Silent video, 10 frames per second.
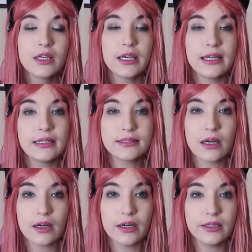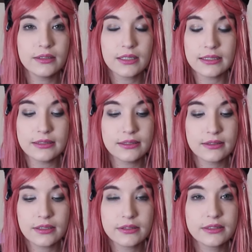And it's hard because
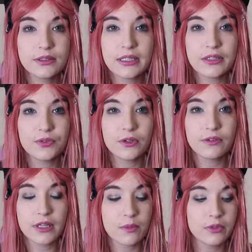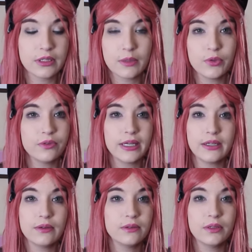there's still like 4 of them when they move. I
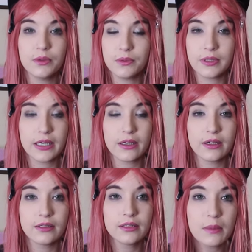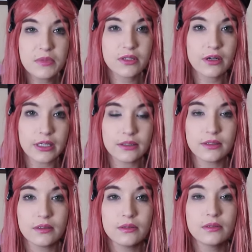don't know who they are. I'm starting
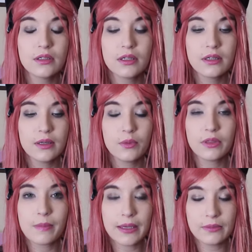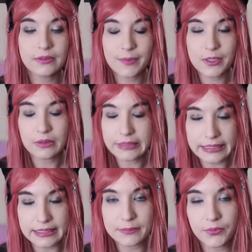to with my own special
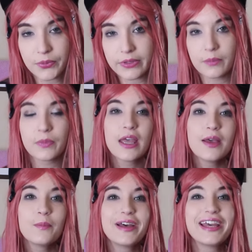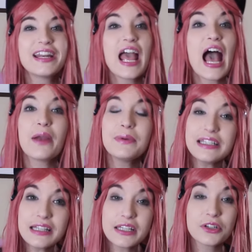nicknames for them. But I
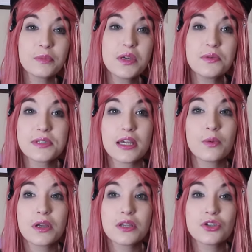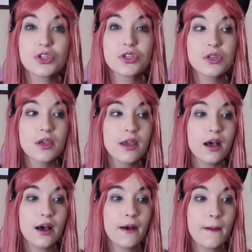really like their music, which
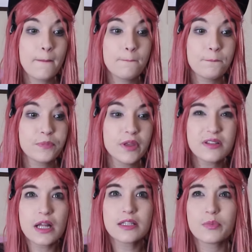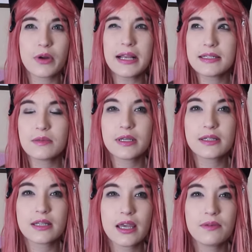it's not surprising because
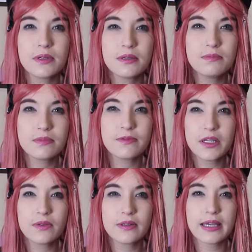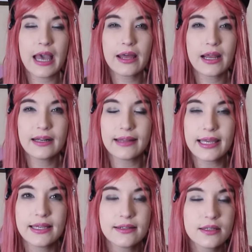every video that they had, I
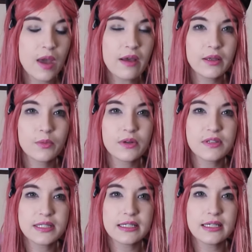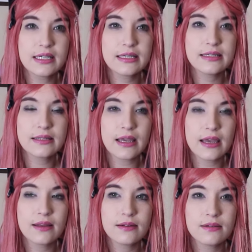liked. I had like one of the CDs
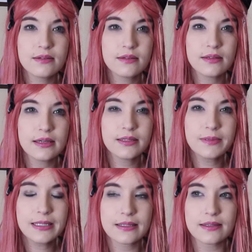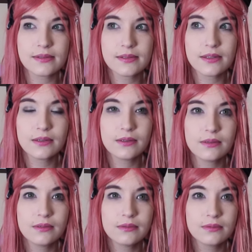and it's amazing.
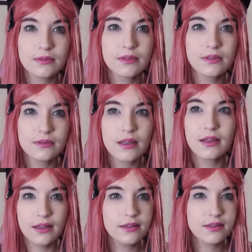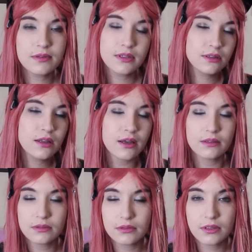So I like 17 a lot.
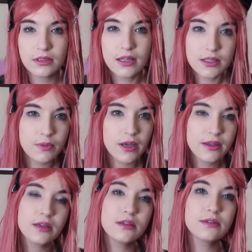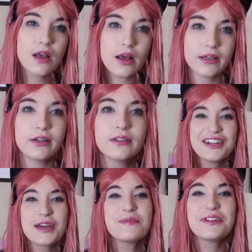And that's why they just got here.
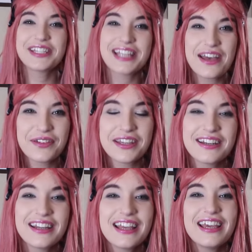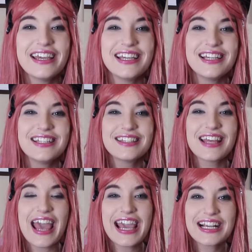Number 7 is
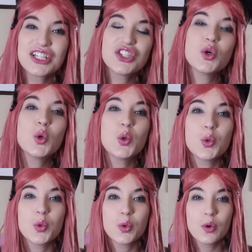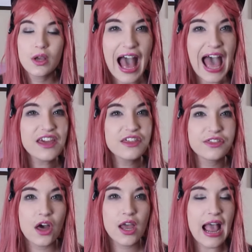EXO. I
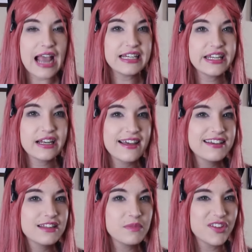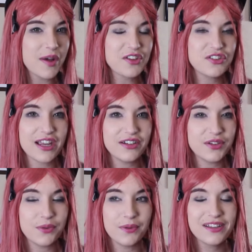thought I didn't like them as much as I
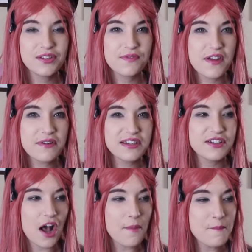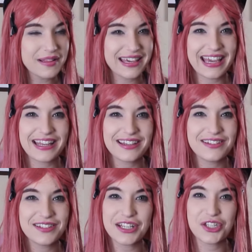do. It's a very
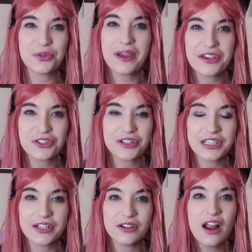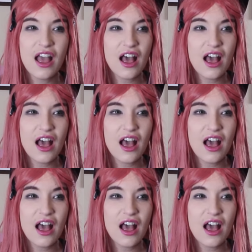complicated situation here.